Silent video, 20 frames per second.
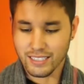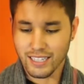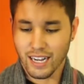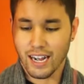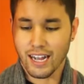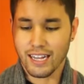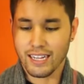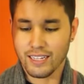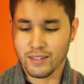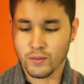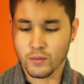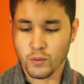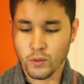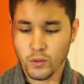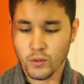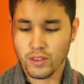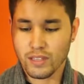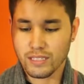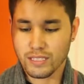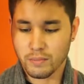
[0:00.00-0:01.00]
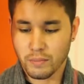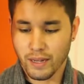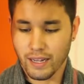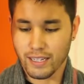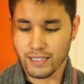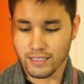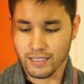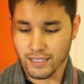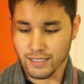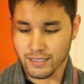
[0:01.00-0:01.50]
Die in ruthless
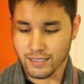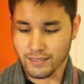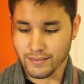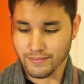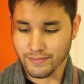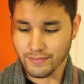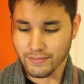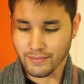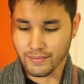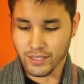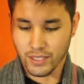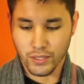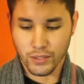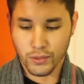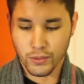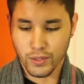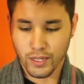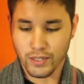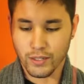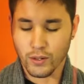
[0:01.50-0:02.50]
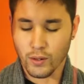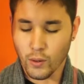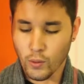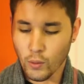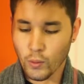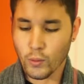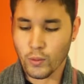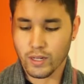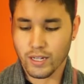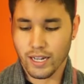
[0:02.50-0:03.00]
pain, Jason. You and your
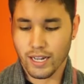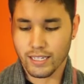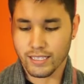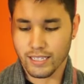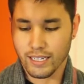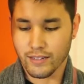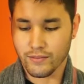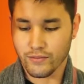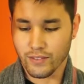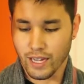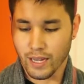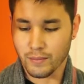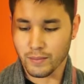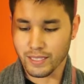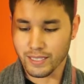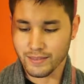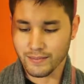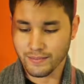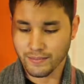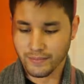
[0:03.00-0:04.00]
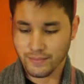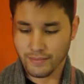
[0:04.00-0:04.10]
whole goddamn family.